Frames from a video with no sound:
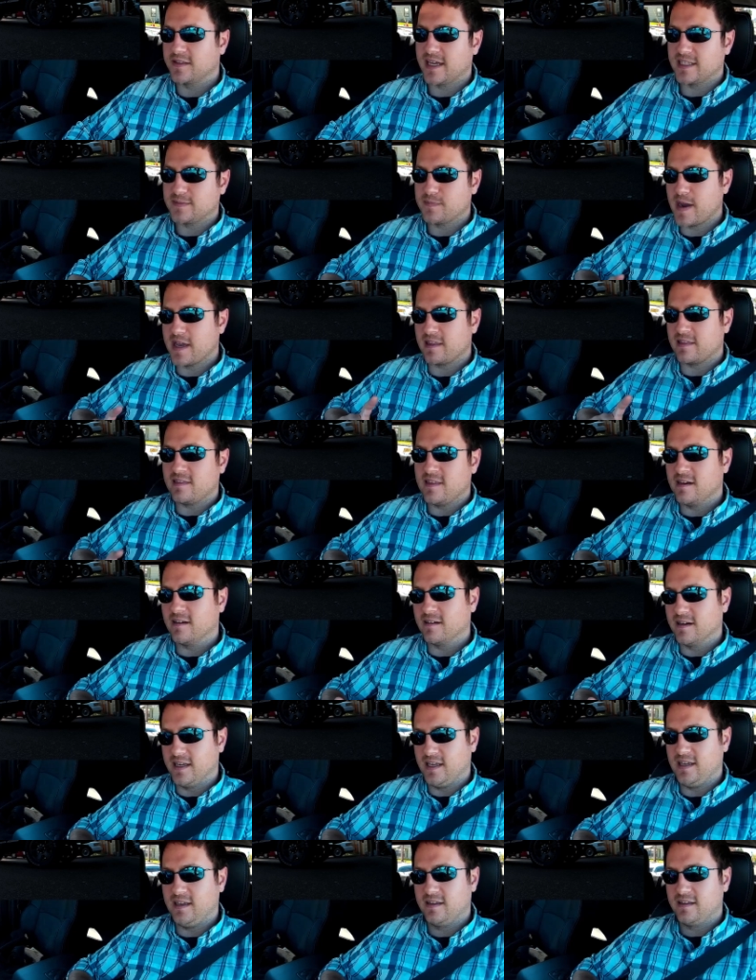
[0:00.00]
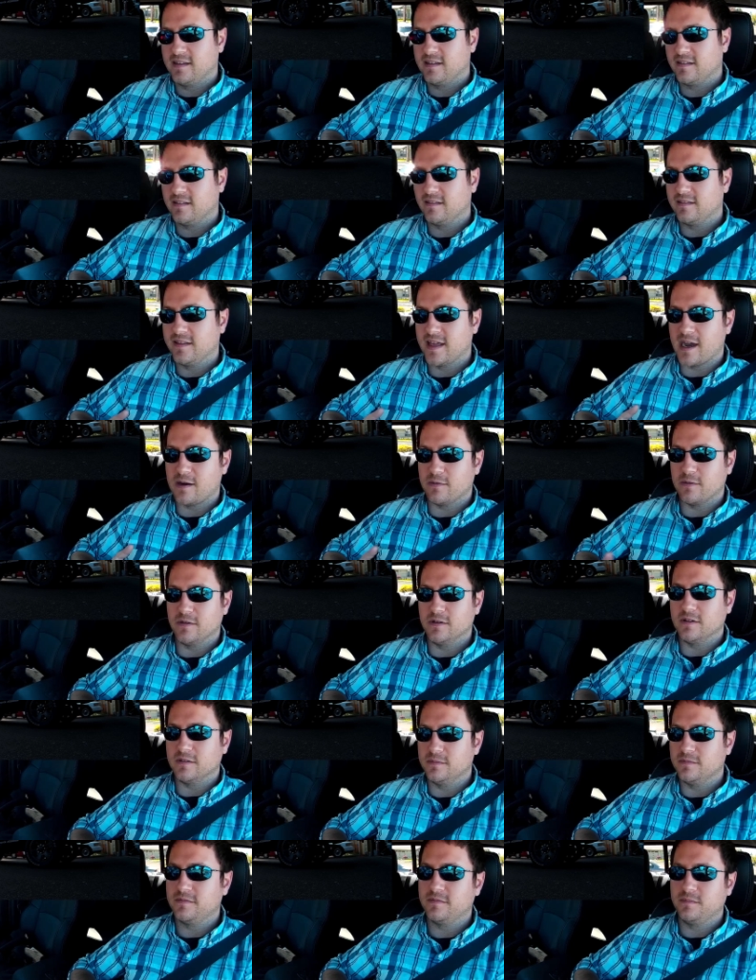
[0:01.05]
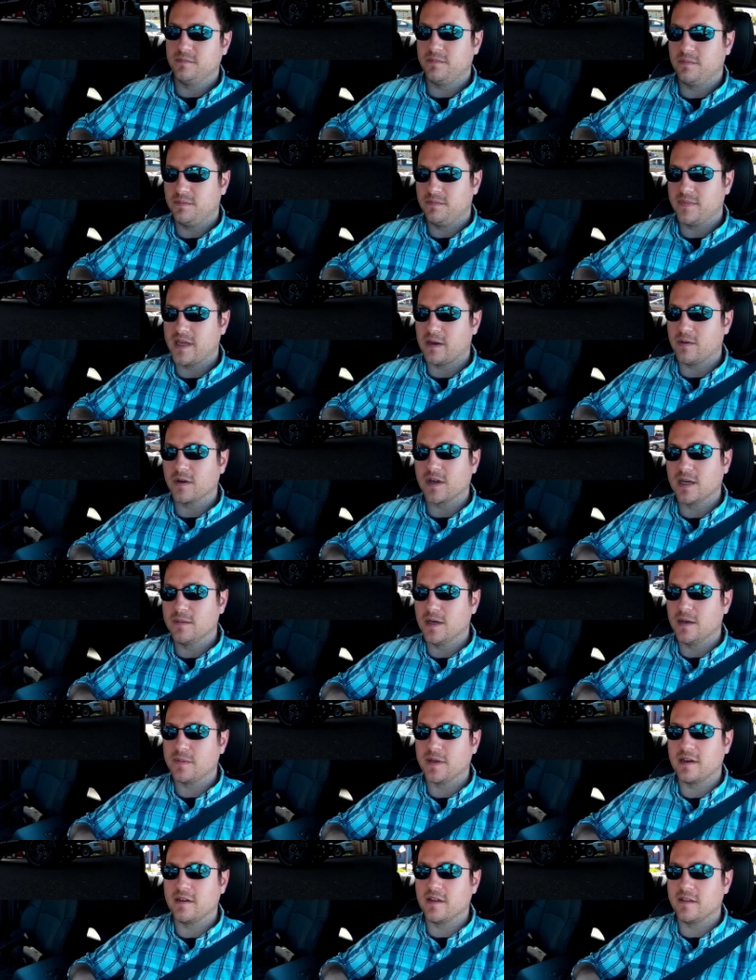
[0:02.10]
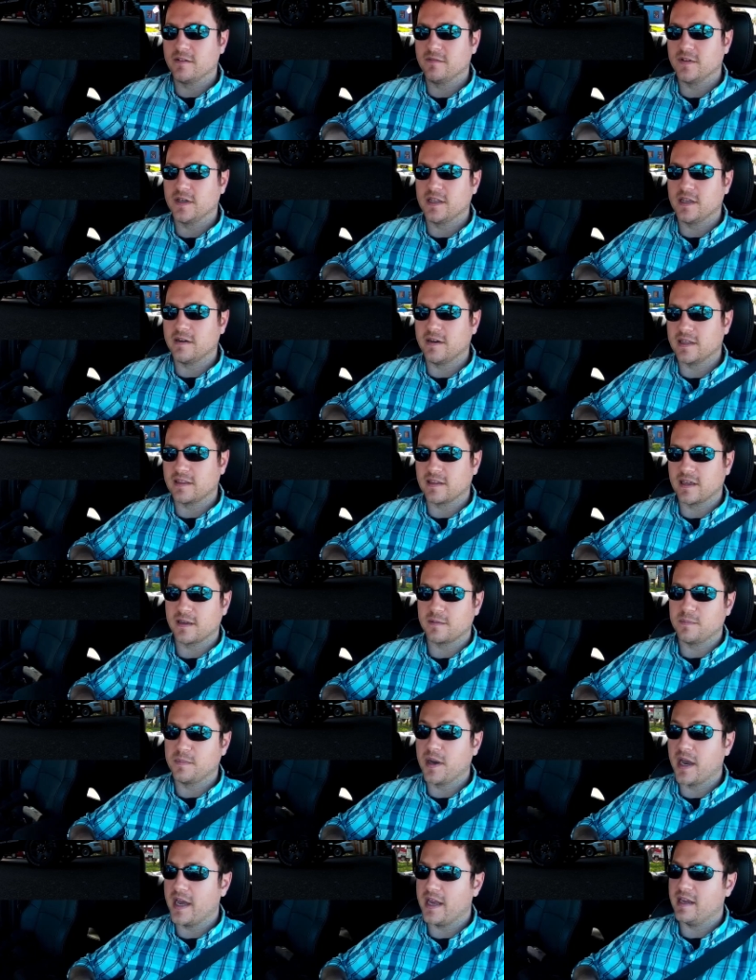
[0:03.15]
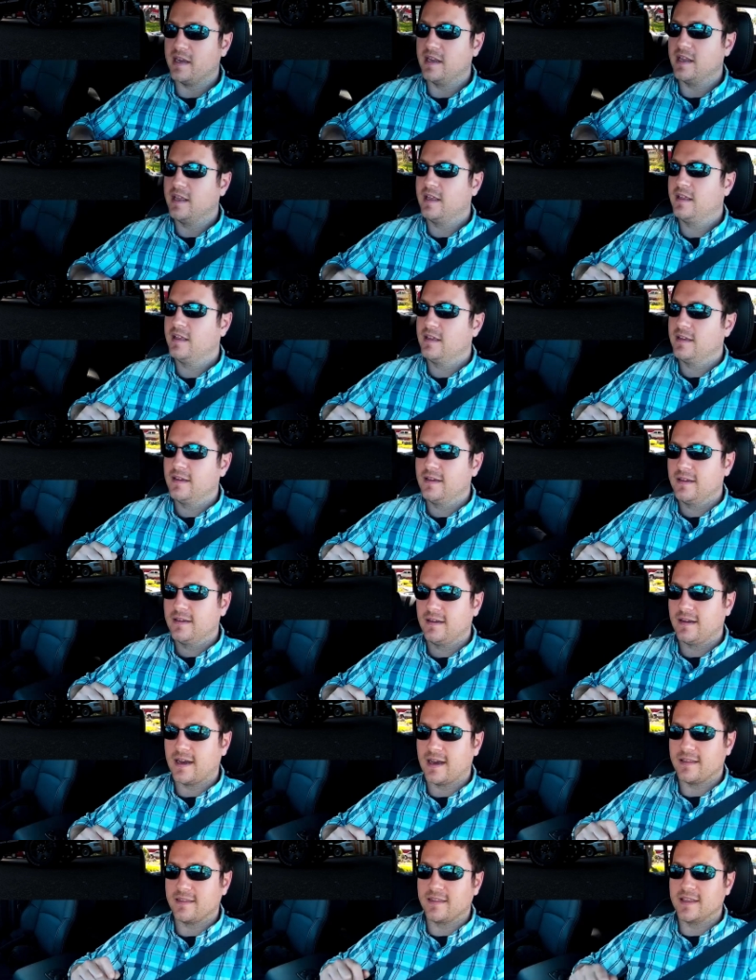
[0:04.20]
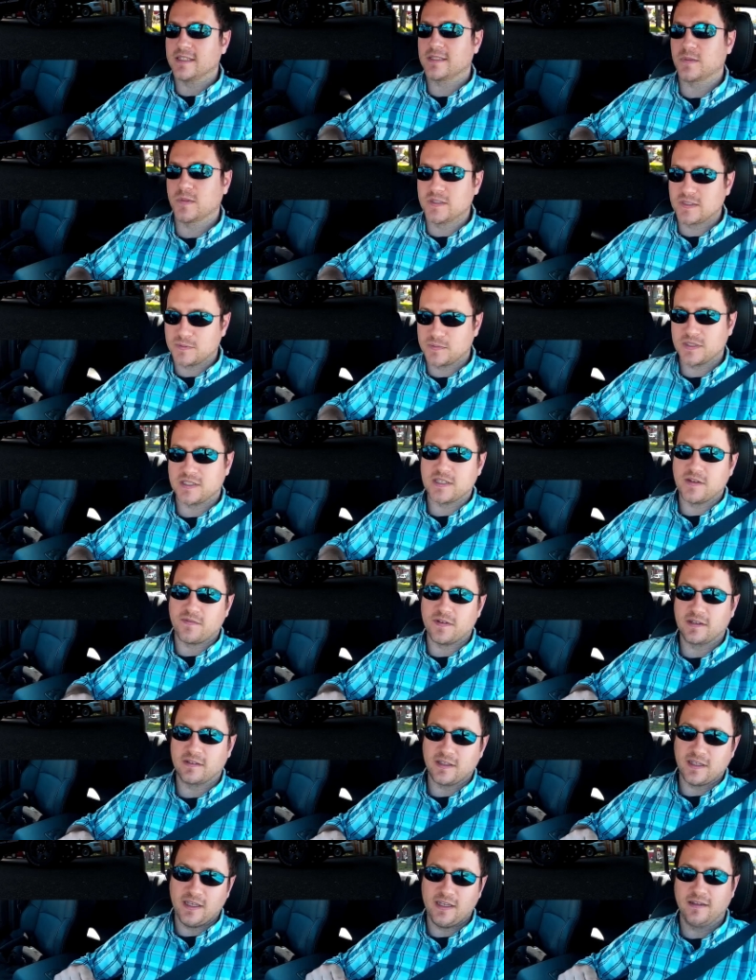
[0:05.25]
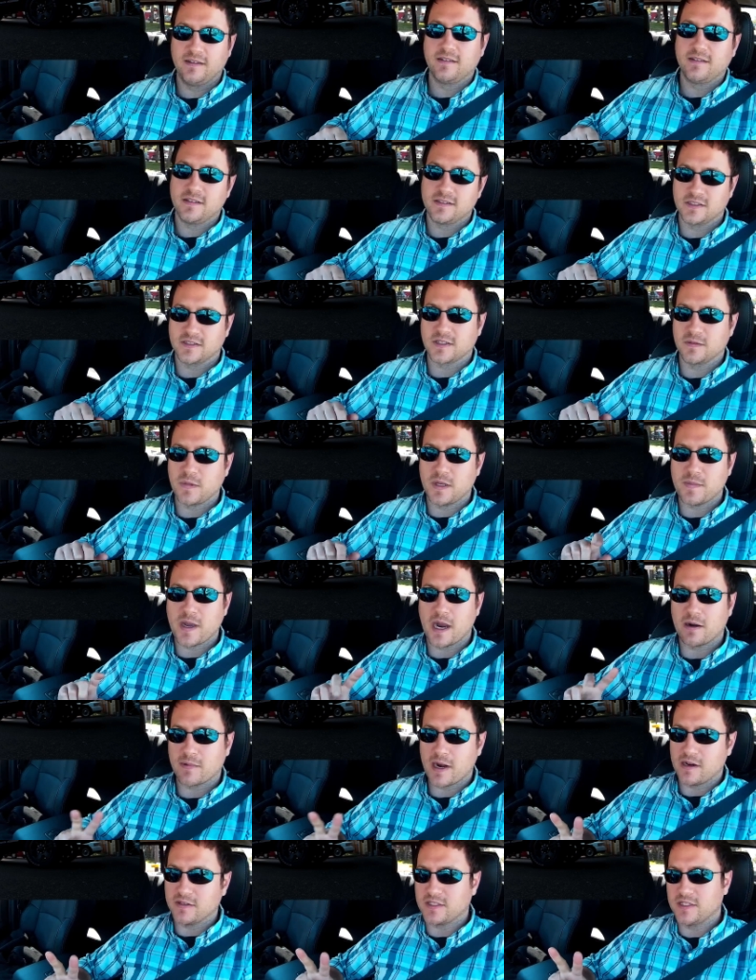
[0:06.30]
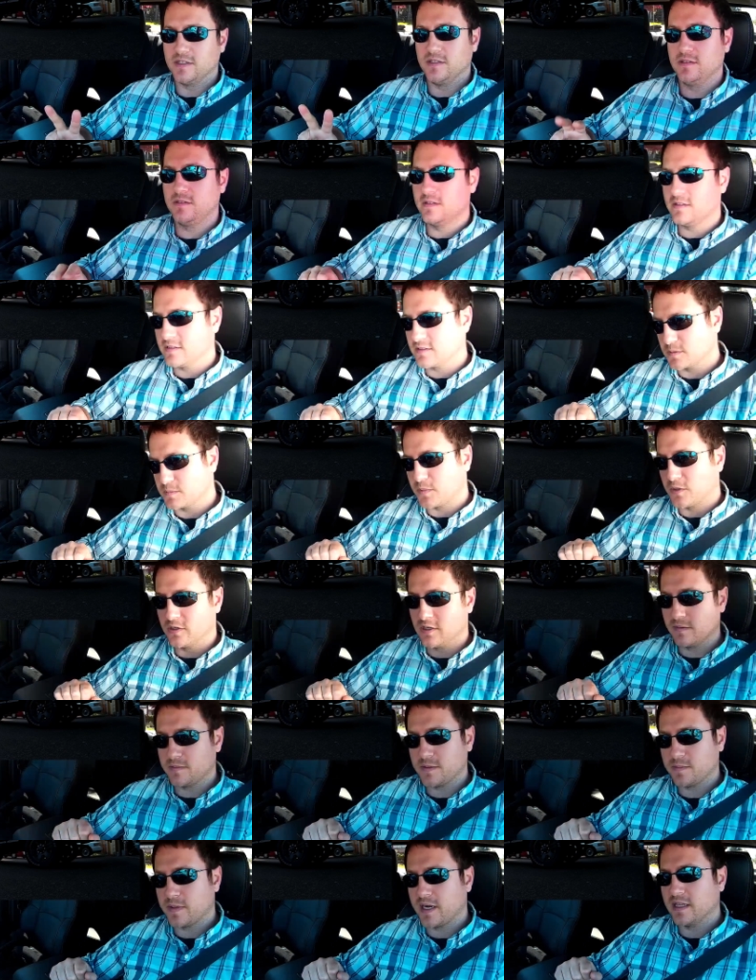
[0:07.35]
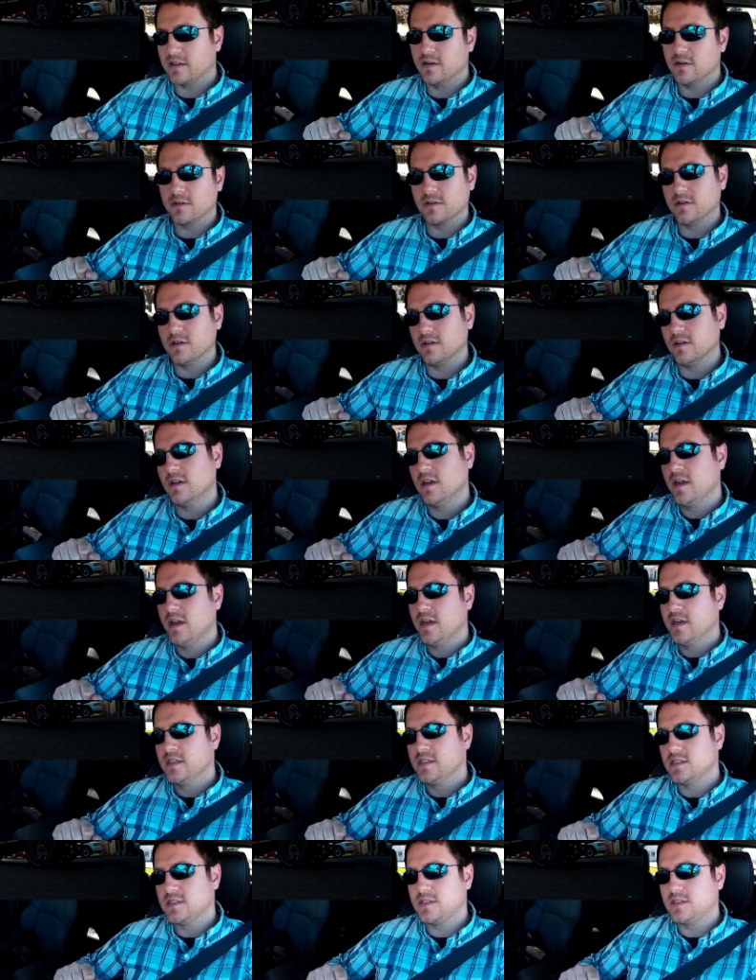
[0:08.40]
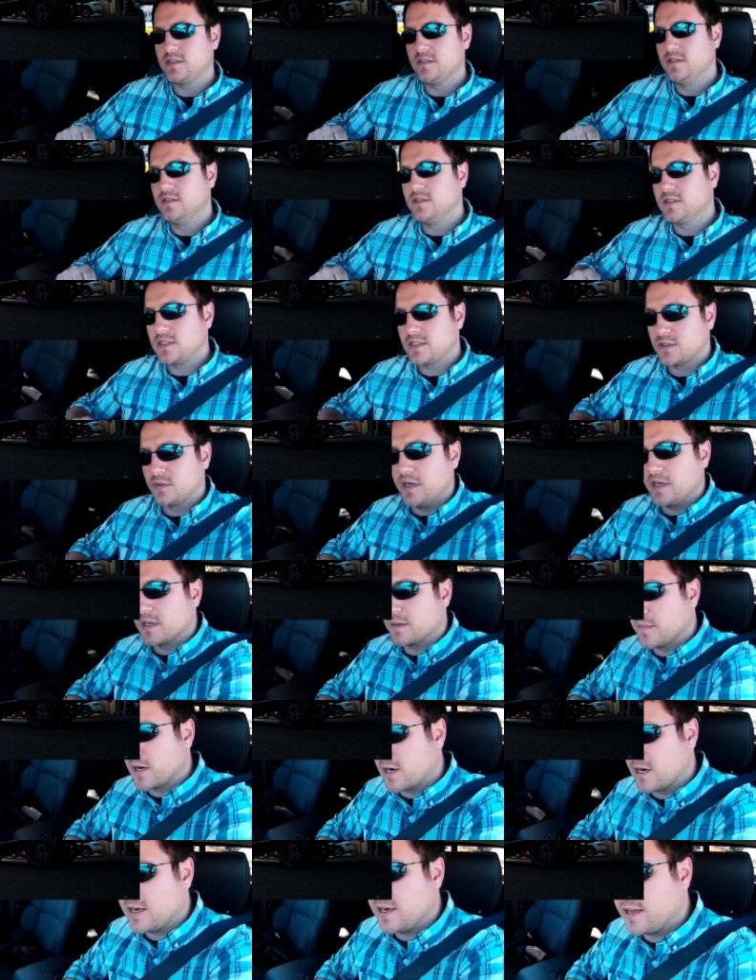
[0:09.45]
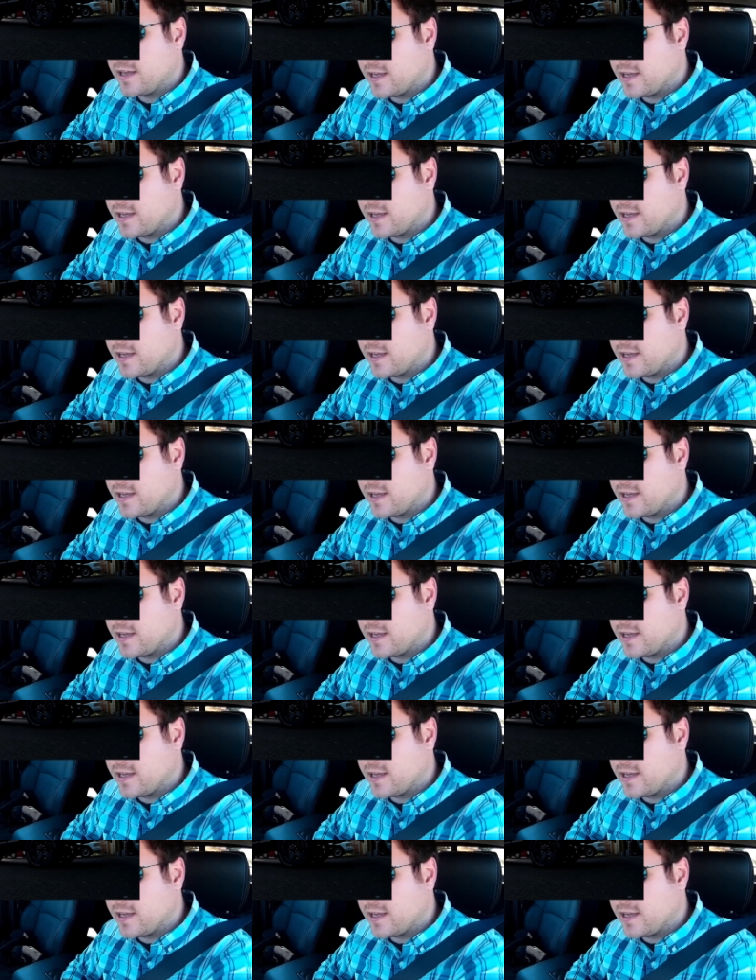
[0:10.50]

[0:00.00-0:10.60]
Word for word: that's my theory. That will that will come up in another video, I think. But uh, this one specifically is just gonna be about round two. So pulling up to my local tweaker mart